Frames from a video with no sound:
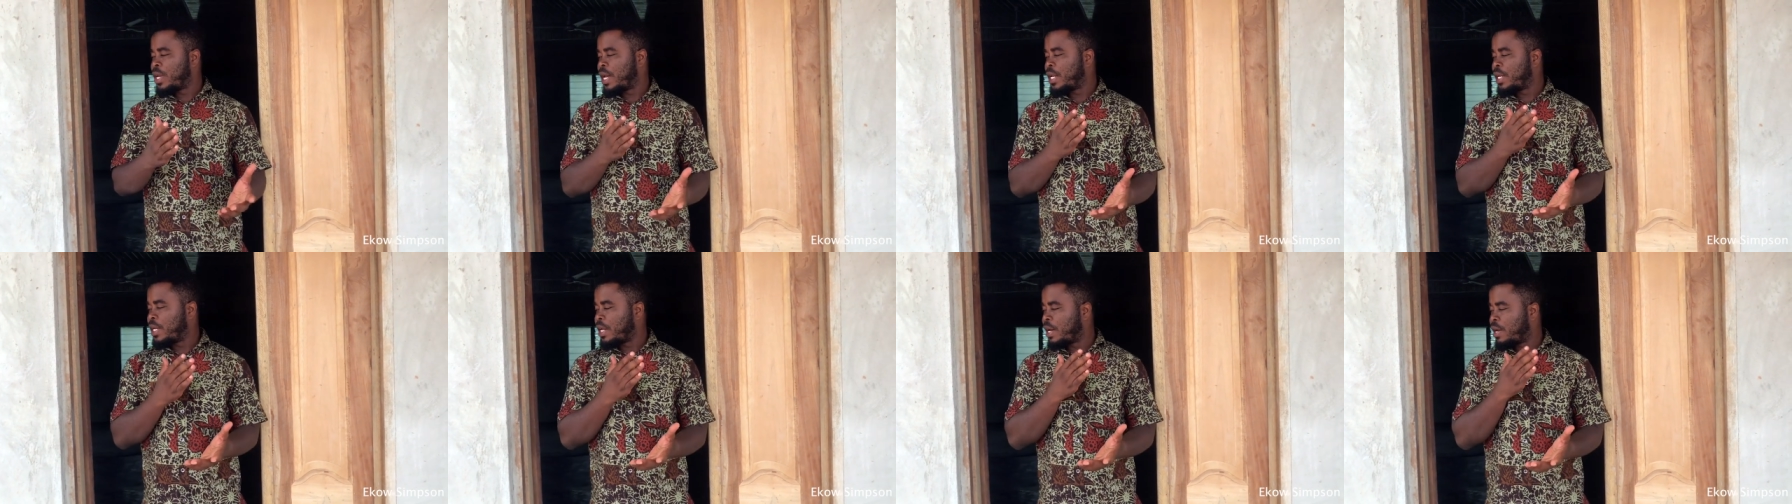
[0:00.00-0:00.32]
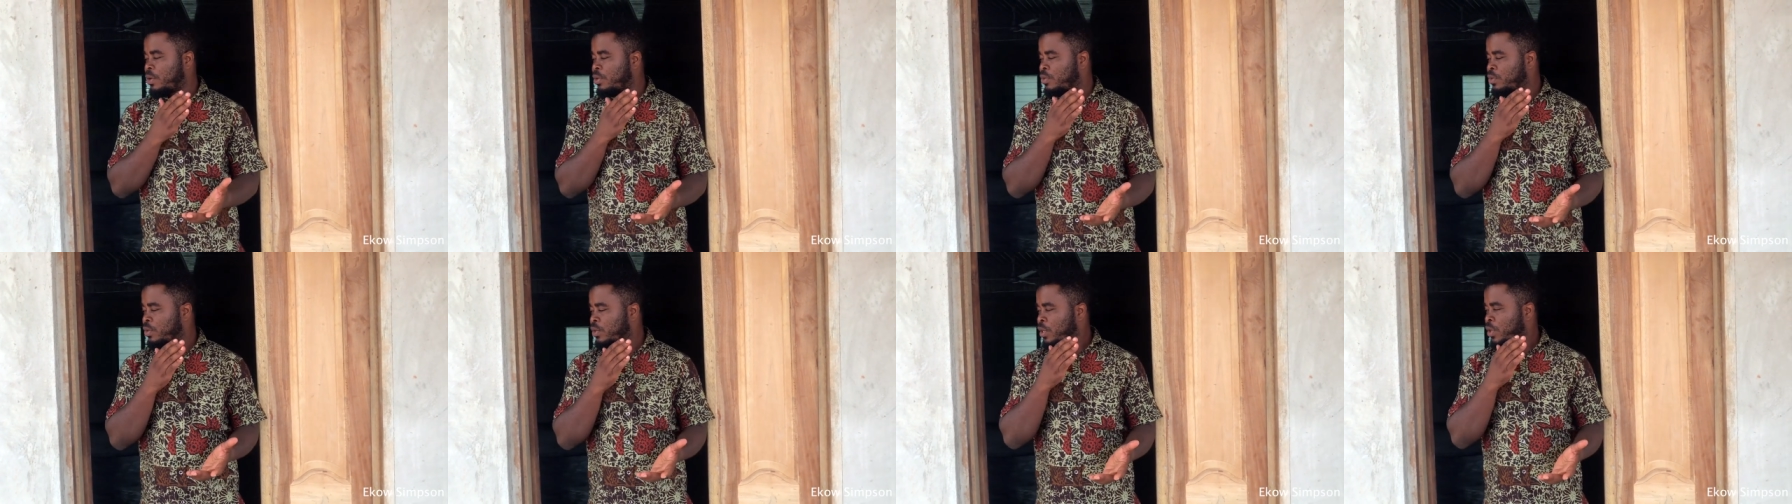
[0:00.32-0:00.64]
are
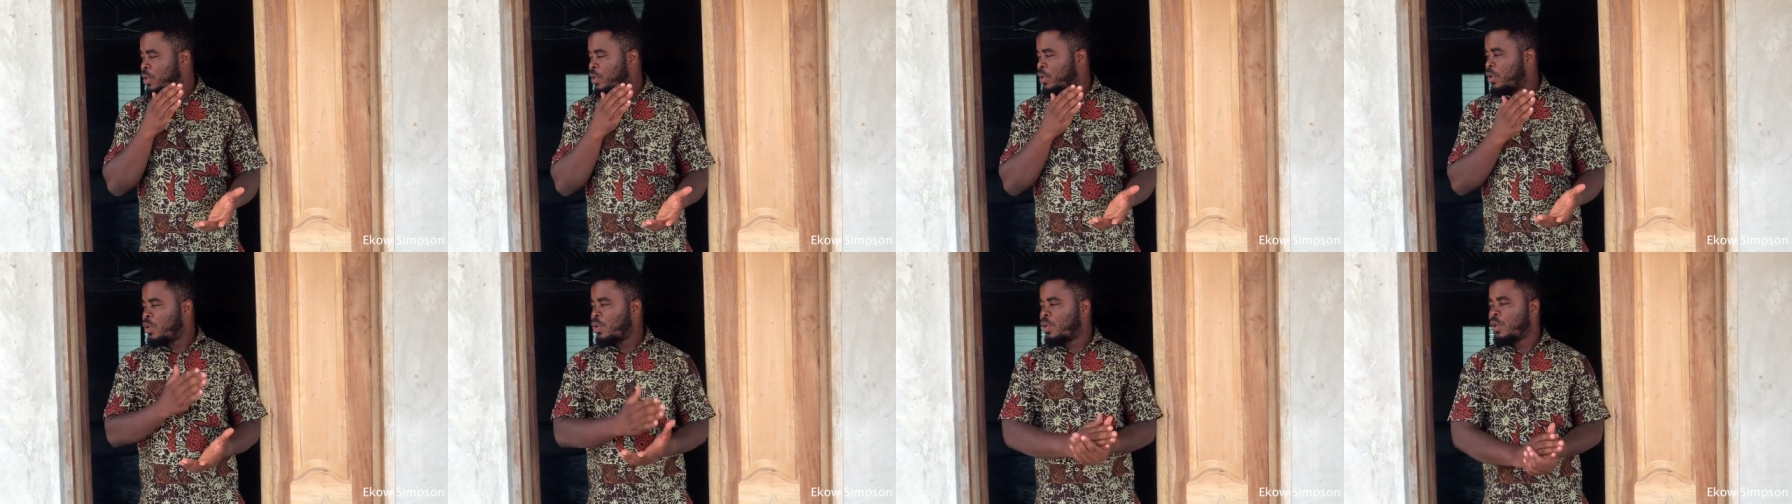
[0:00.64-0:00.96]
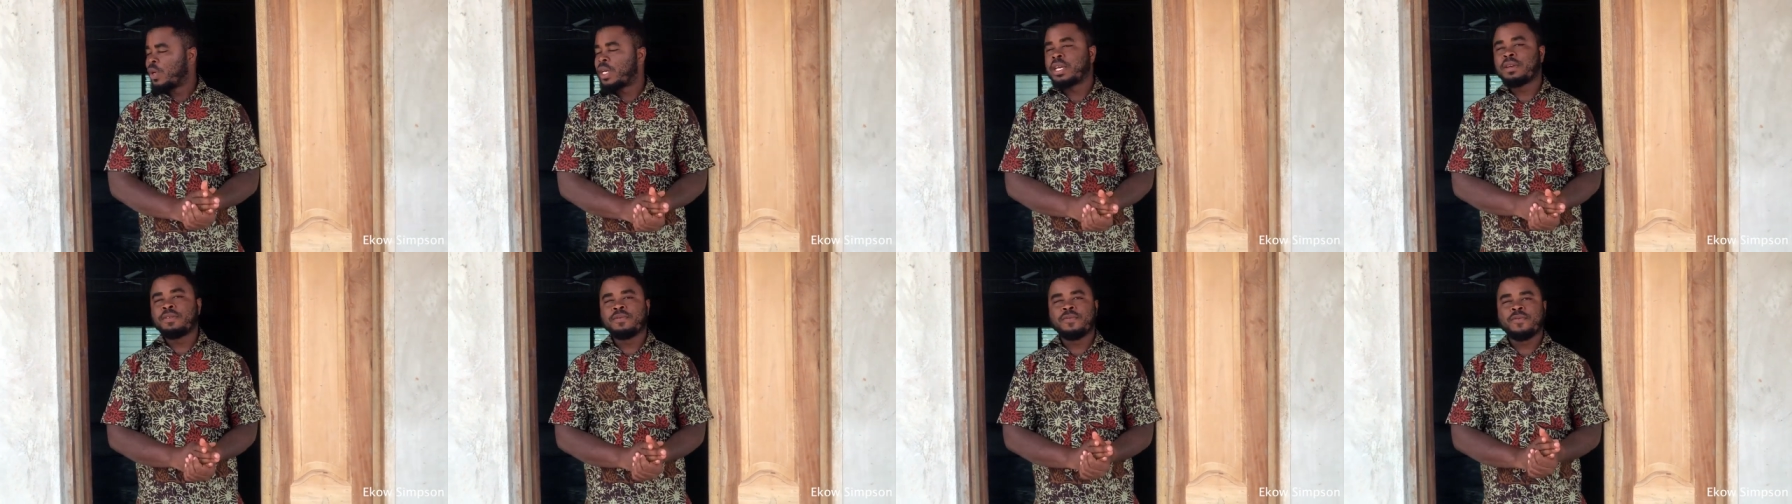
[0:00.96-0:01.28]
now
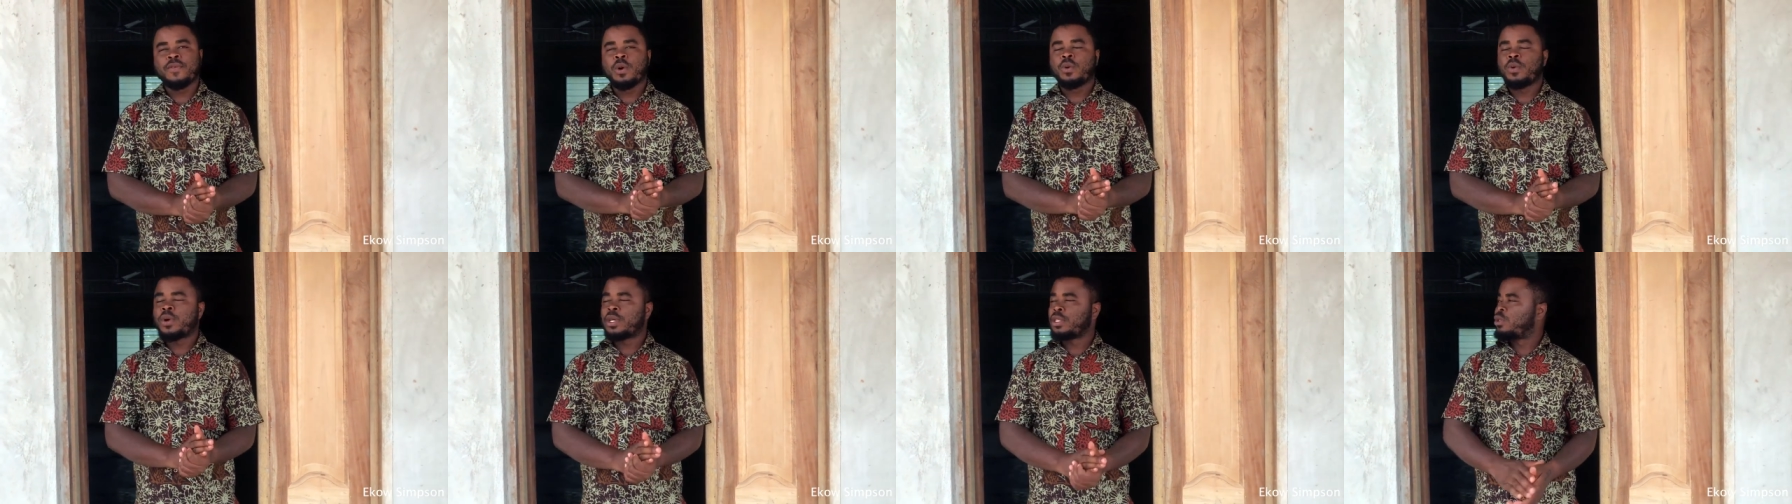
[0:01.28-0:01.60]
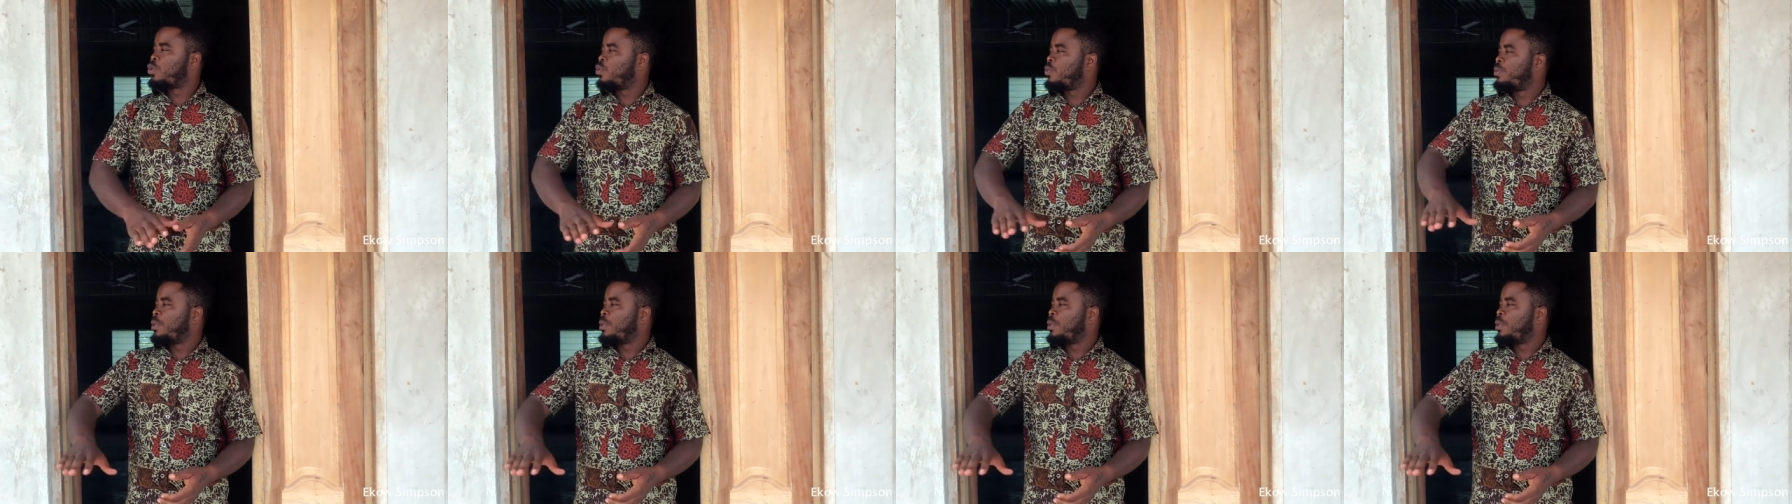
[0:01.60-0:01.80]
looking forward to